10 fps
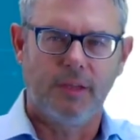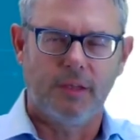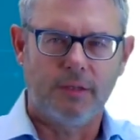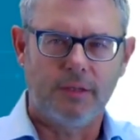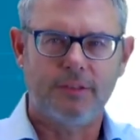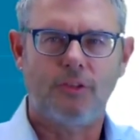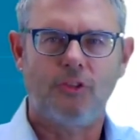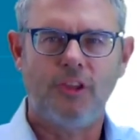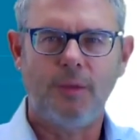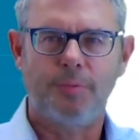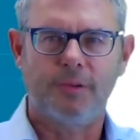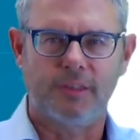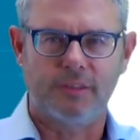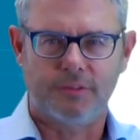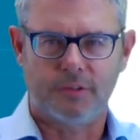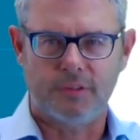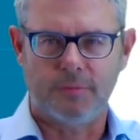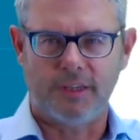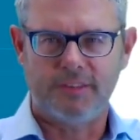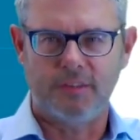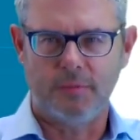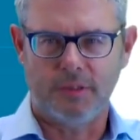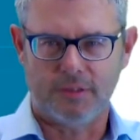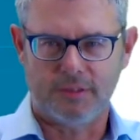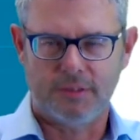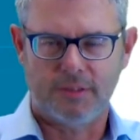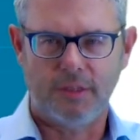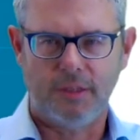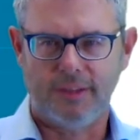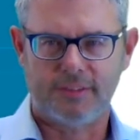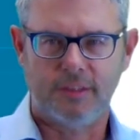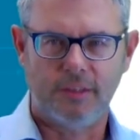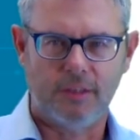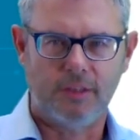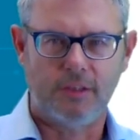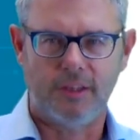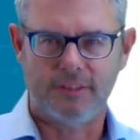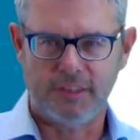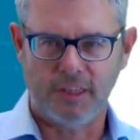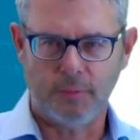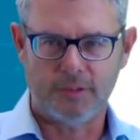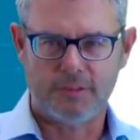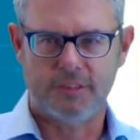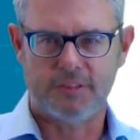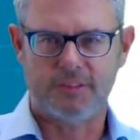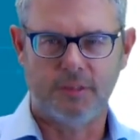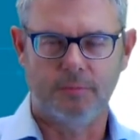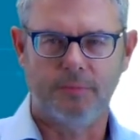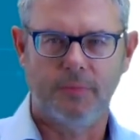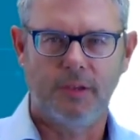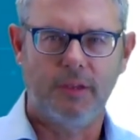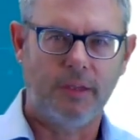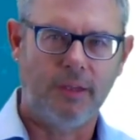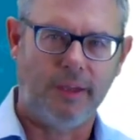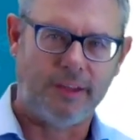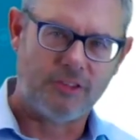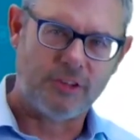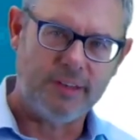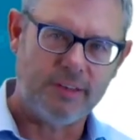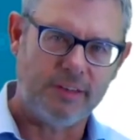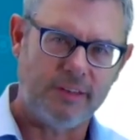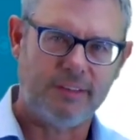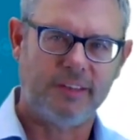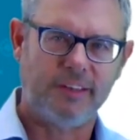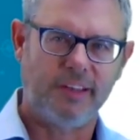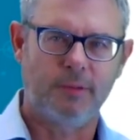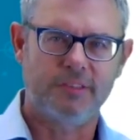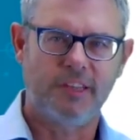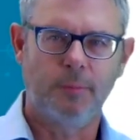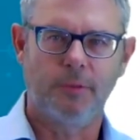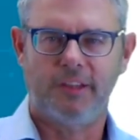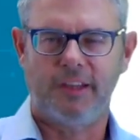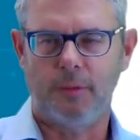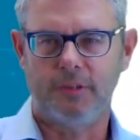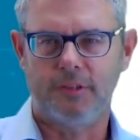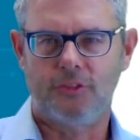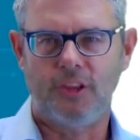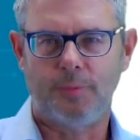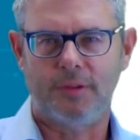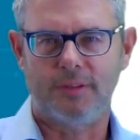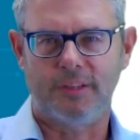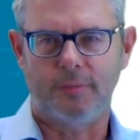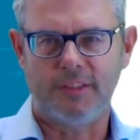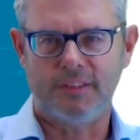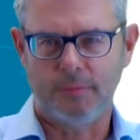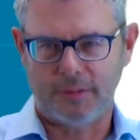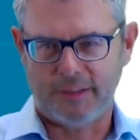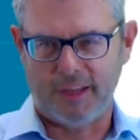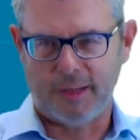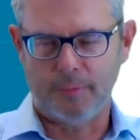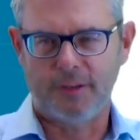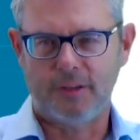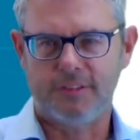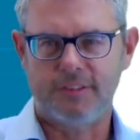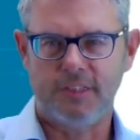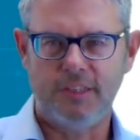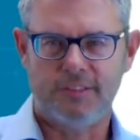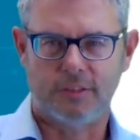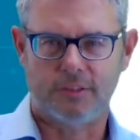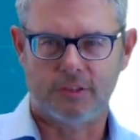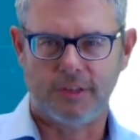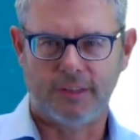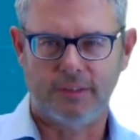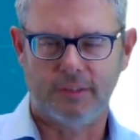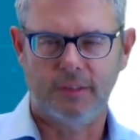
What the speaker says: is cheaper for the multi-mode as a single mode system. Actually, the data cable, a single mode cable, is cheaper than a multi-mode cable because it's easier constructed.